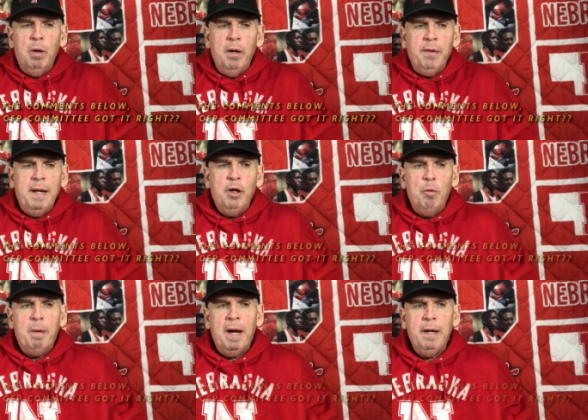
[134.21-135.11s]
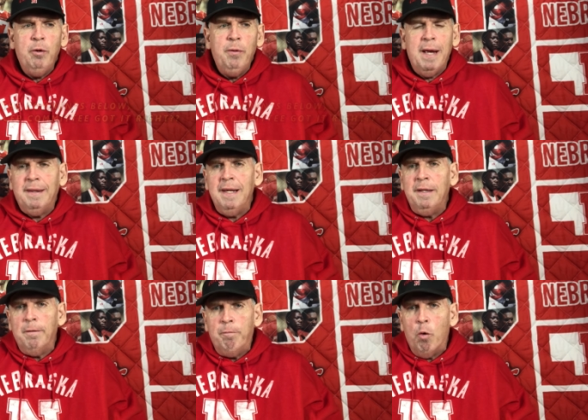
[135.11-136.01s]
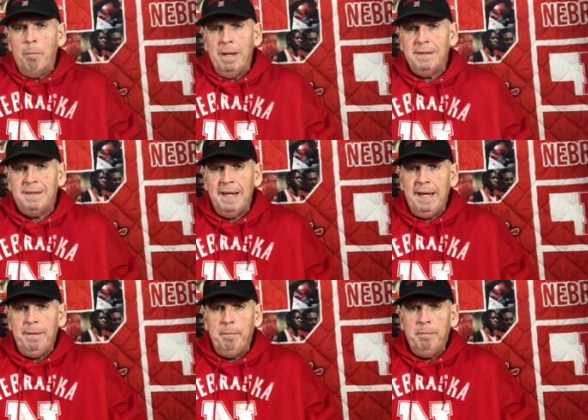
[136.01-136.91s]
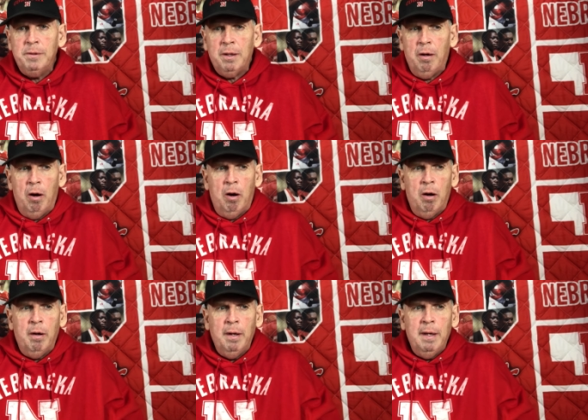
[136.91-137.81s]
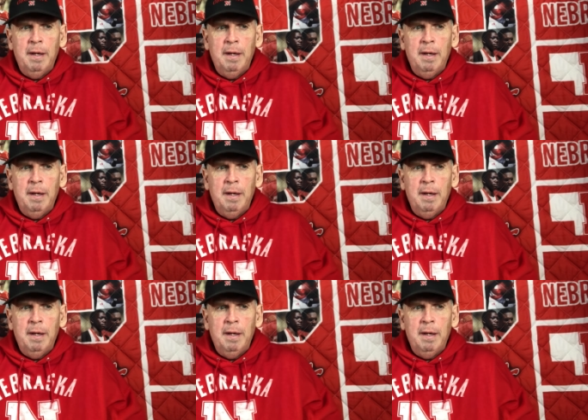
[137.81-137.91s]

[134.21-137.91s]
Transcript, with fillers: well, they go by who they think the four best teams are